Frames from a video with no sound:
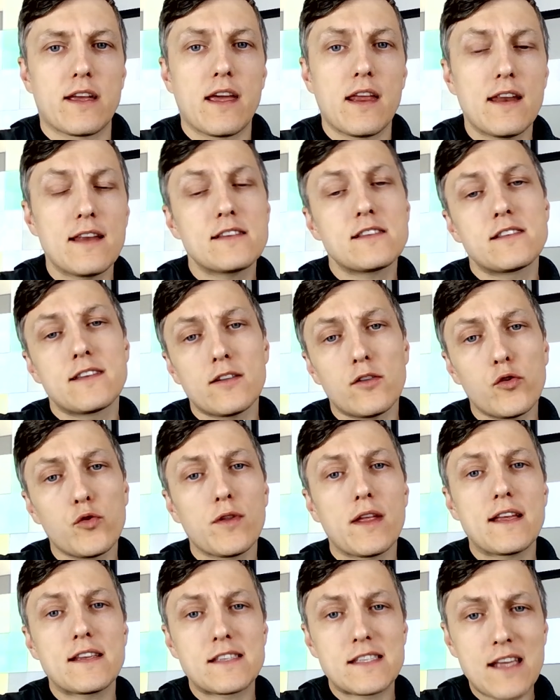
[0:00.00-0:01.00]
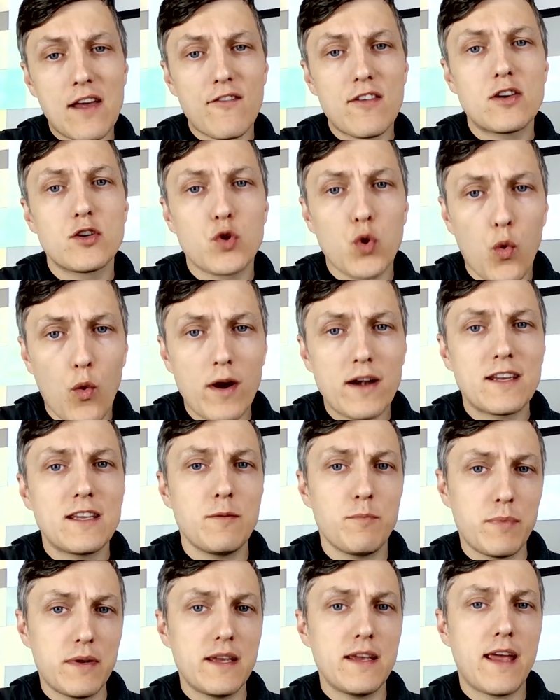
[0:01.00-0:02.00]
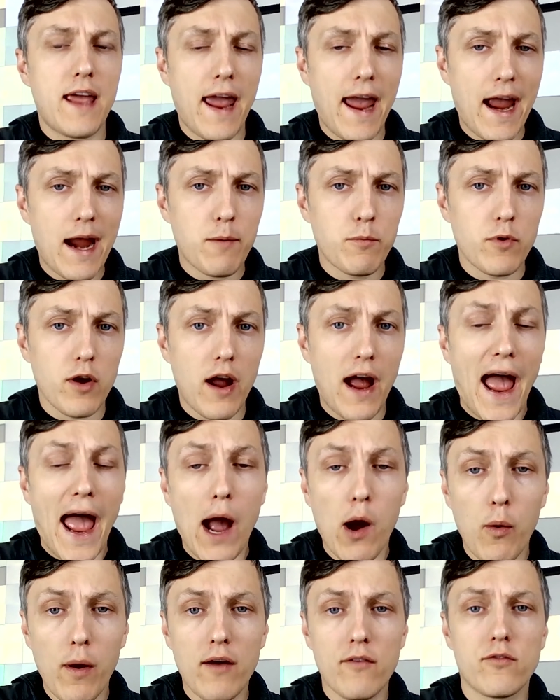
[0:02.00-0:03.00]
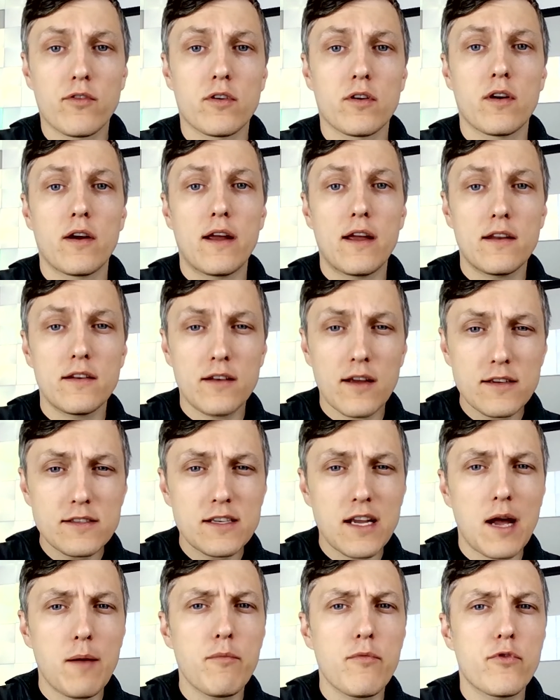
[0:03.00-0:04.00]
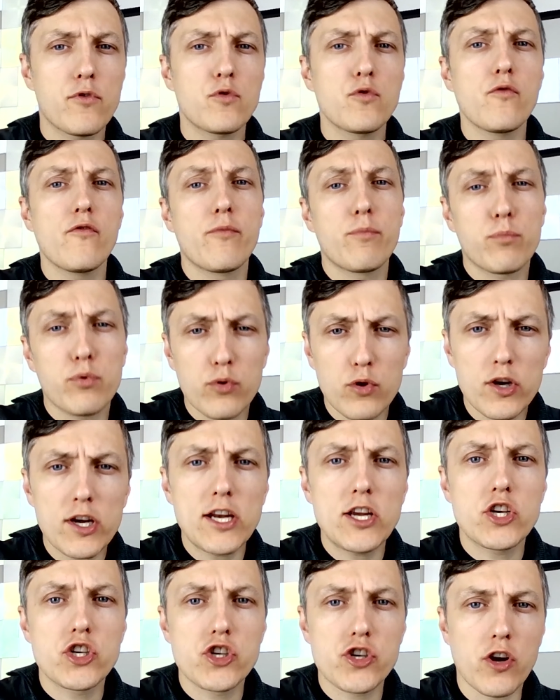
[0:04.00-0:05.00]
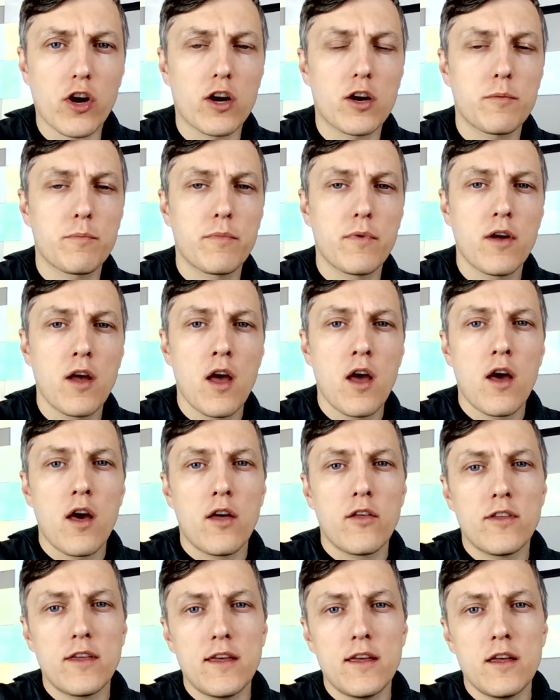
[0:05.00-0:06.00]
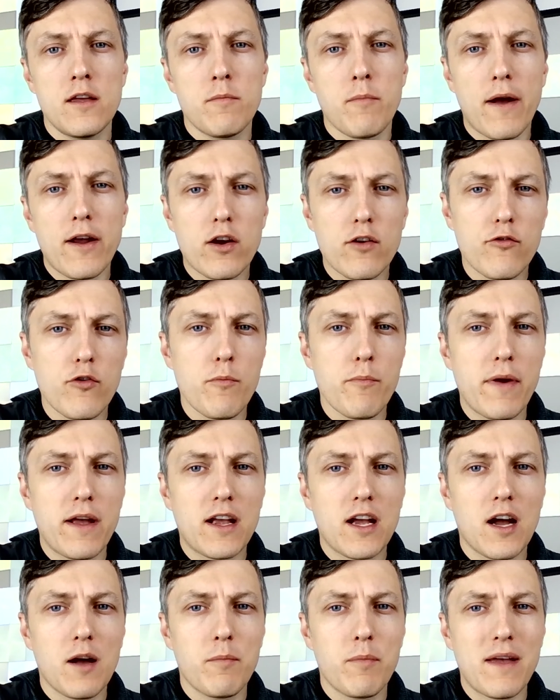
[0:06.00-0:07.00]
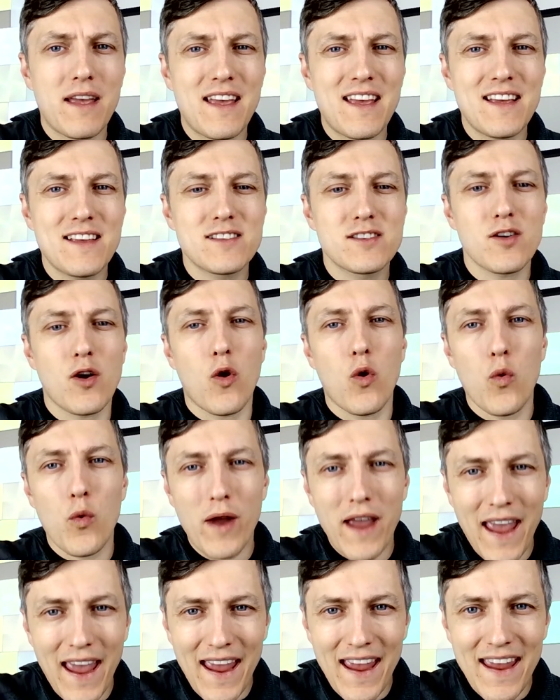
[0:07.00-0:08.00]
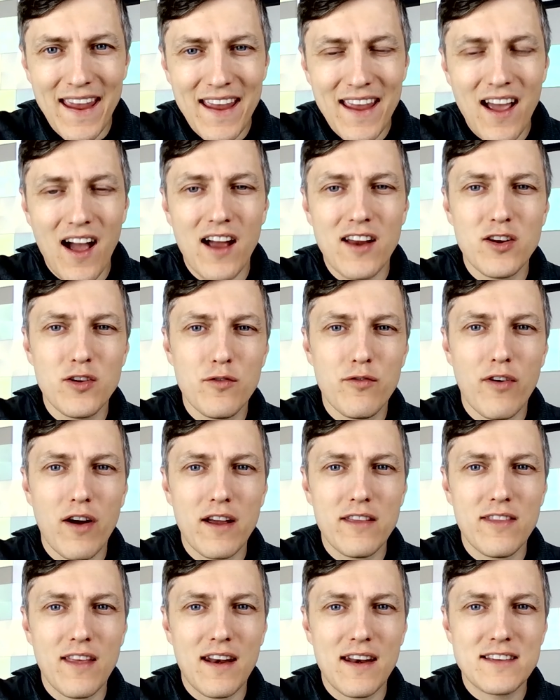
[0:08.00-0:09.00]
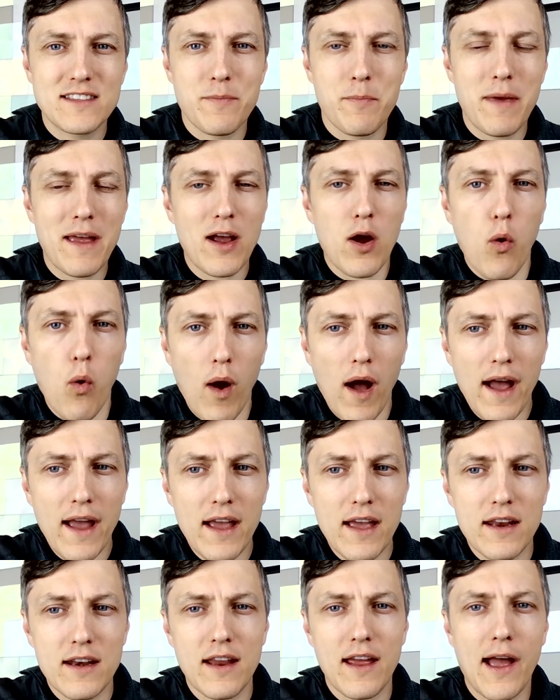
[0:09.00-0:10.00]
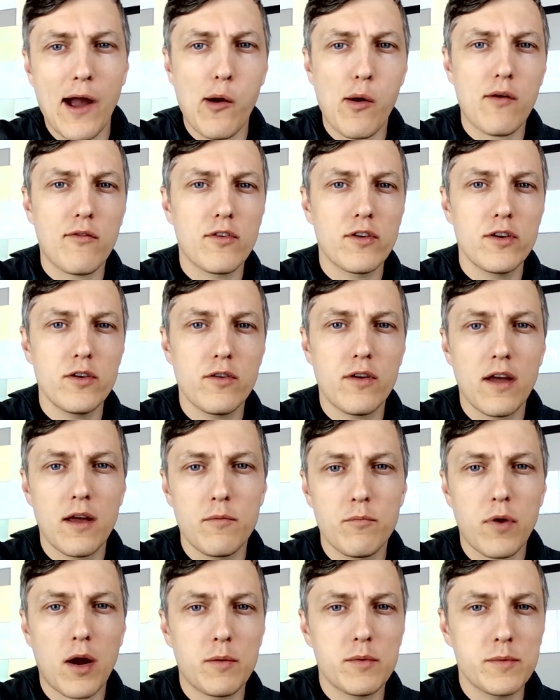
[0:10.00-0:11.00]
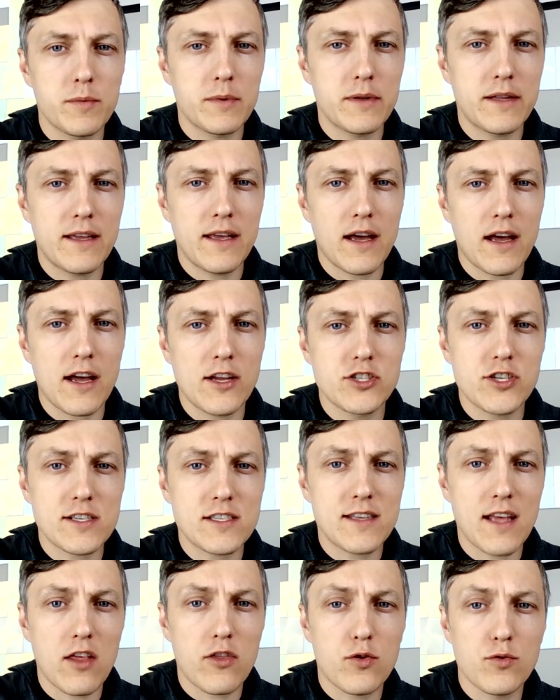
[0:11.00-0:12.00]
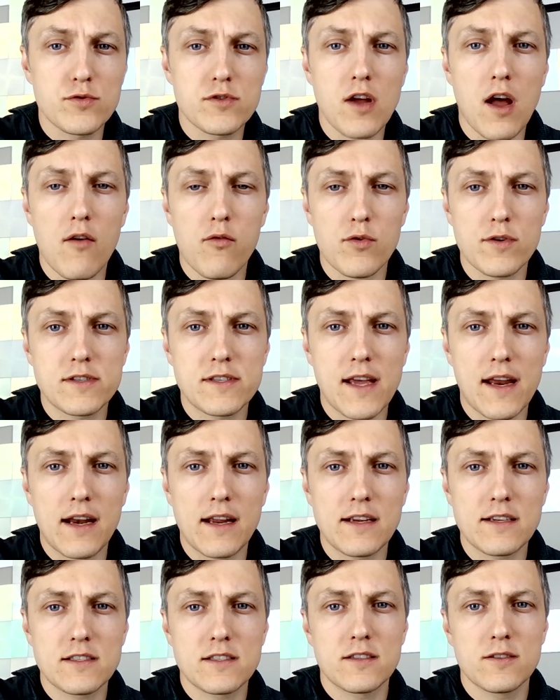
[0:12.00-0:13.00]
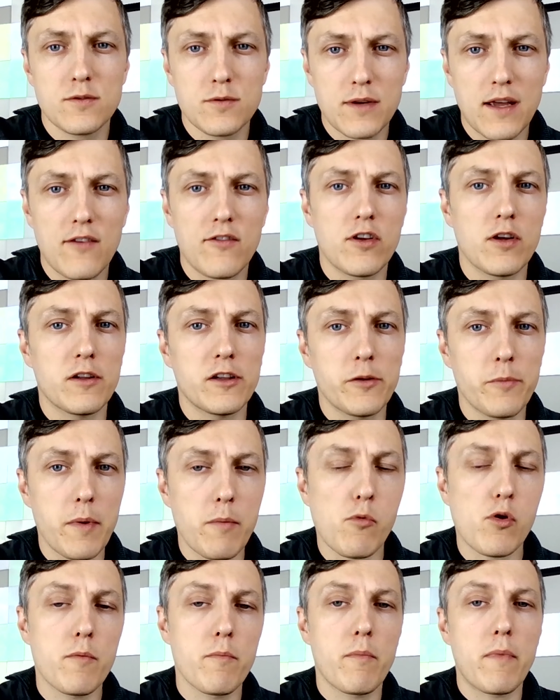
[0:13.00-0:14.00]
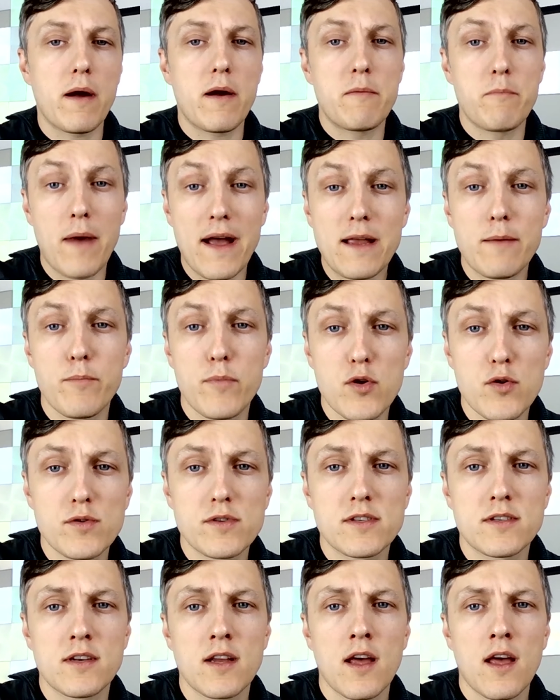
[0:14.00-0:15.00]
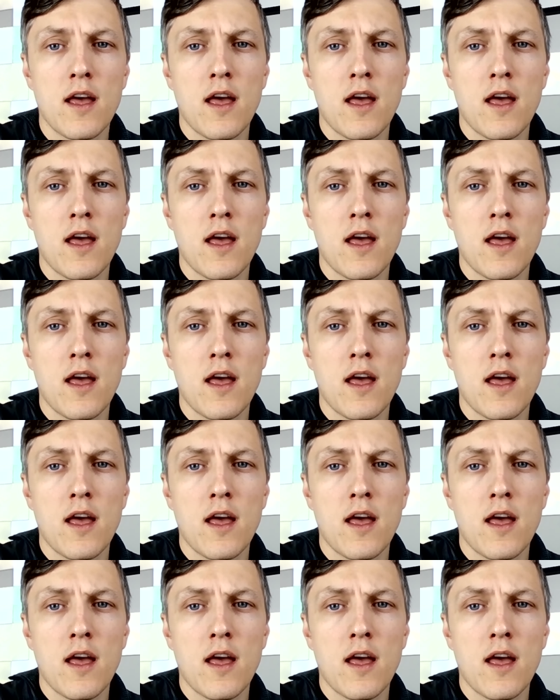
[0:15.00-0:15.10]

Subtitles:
It is still only a 720p camera. However, it does come through pretty sharp. The microphone pickup is okay. I do find that it's a bit quiet. However, you could probably adjust that through software settings to give you a little bit more mic boost.